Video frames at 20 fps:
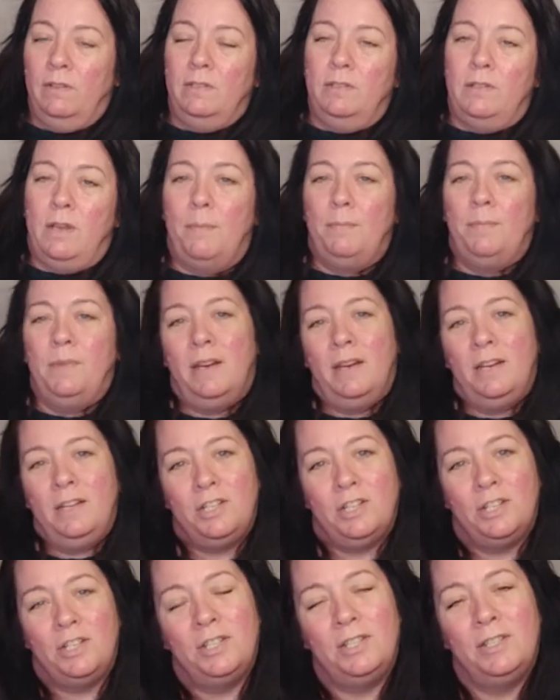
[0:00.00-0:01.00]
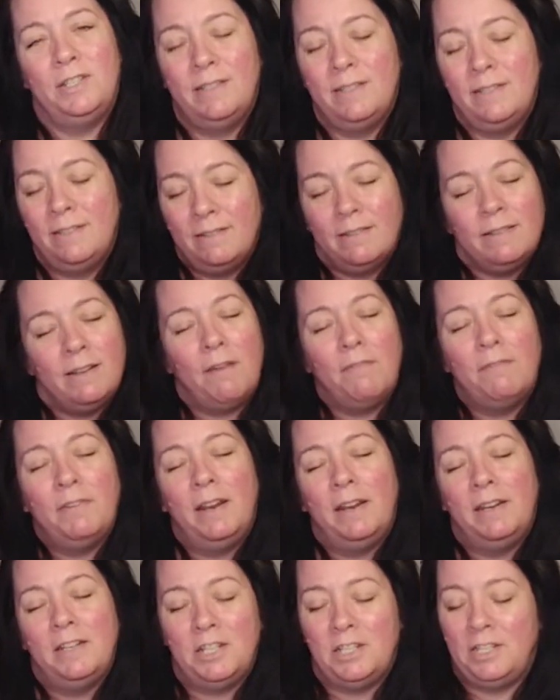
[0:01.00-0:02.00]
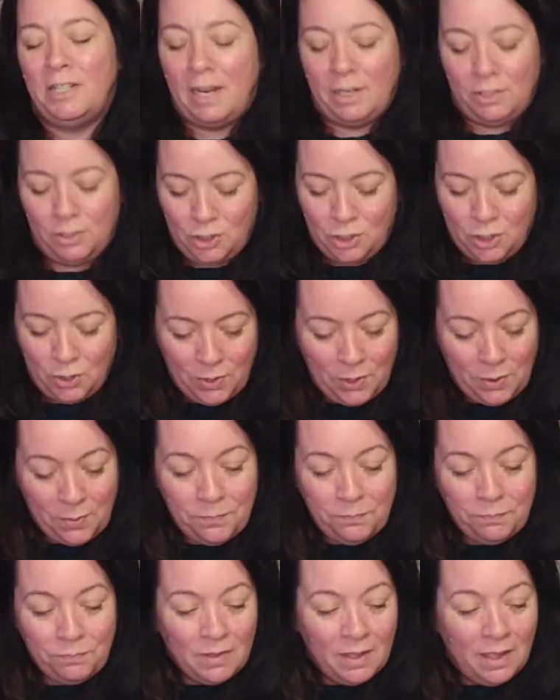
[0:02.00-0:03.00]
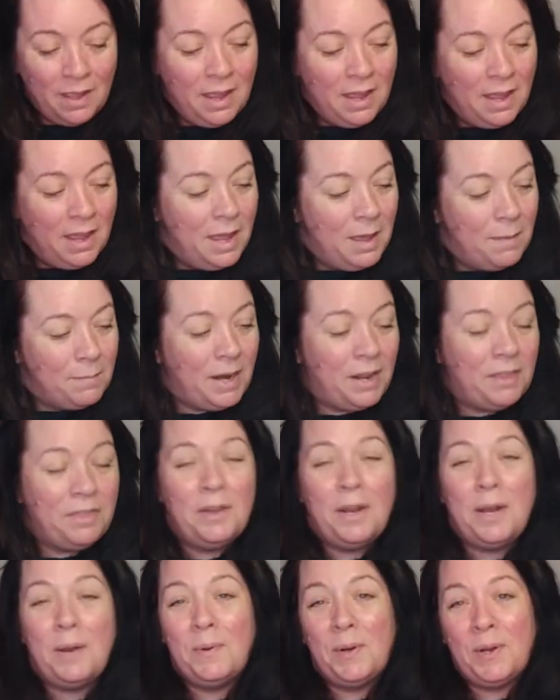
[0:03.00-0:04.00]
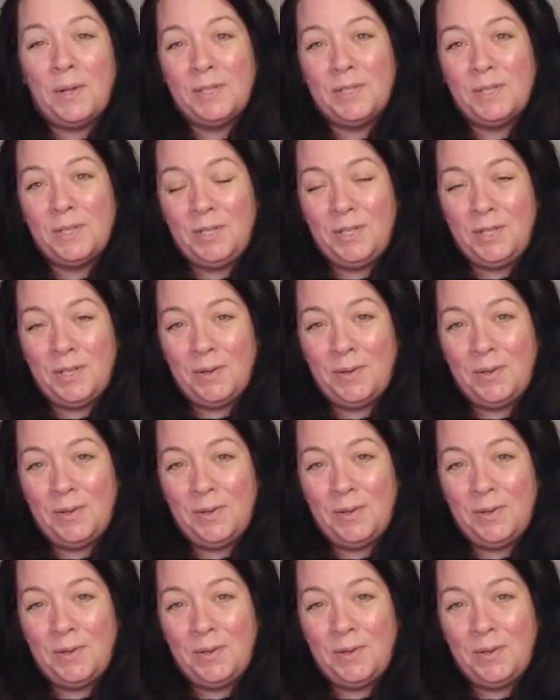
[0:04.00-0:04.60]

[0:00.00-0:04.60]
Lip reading: top that I just had to show you. But I thought I would also show